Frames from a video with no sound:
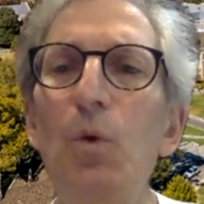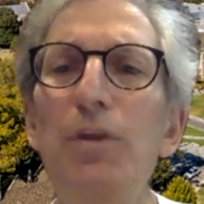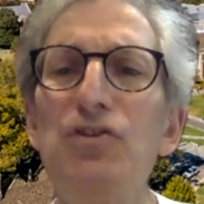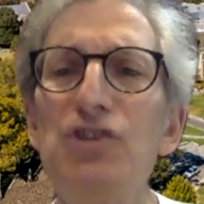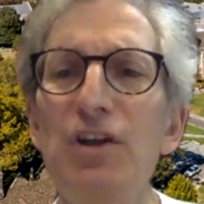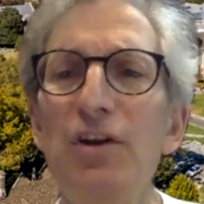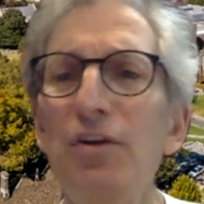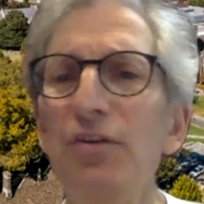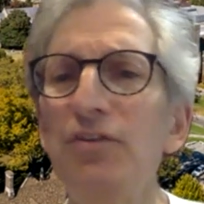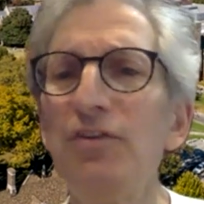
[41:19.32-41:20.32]

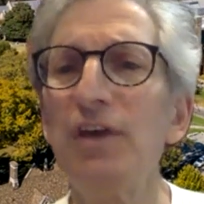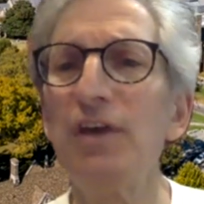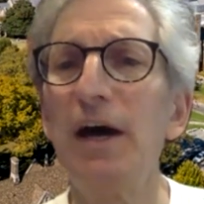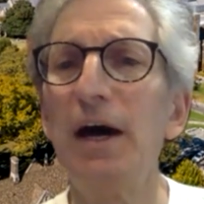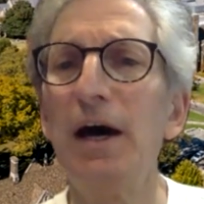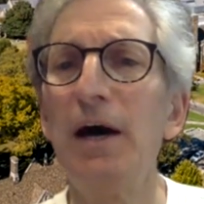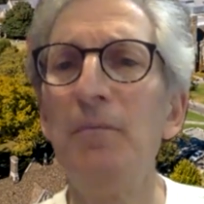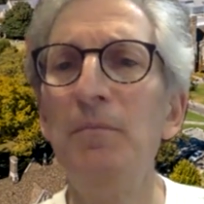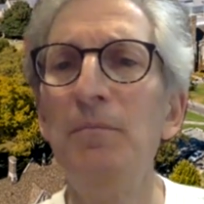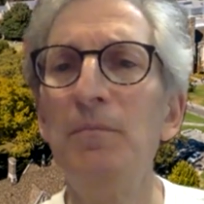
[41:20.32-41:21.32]
genitals,
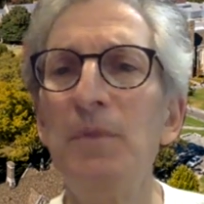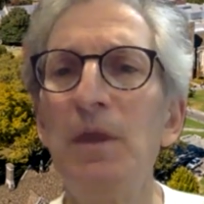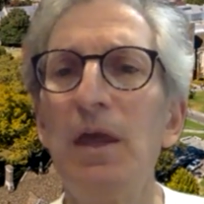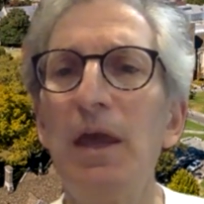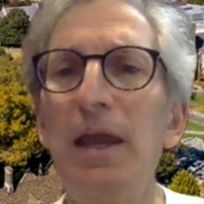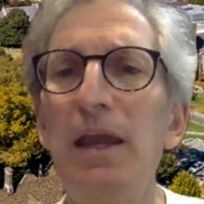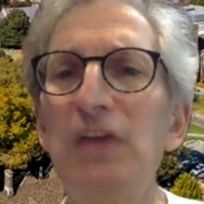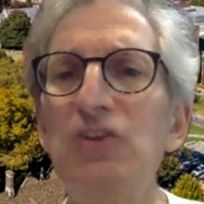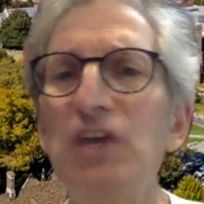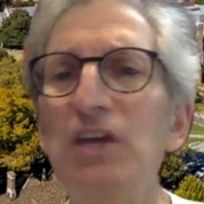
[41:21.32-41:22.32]
and it can
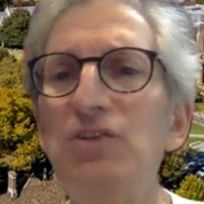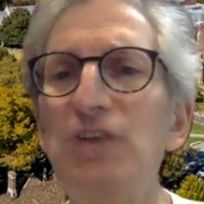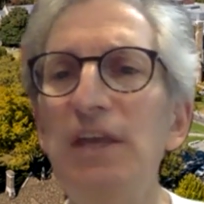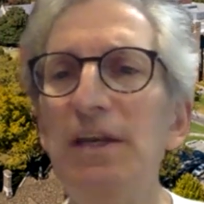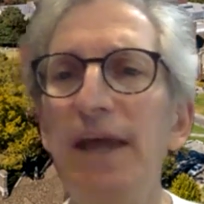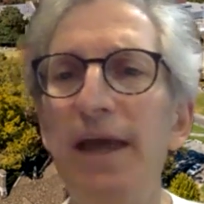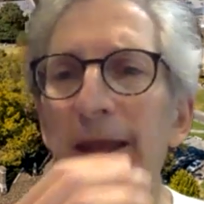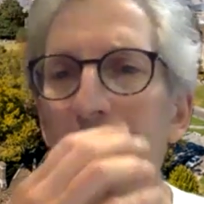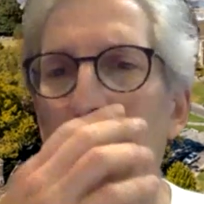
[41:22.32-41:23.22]
change day to day.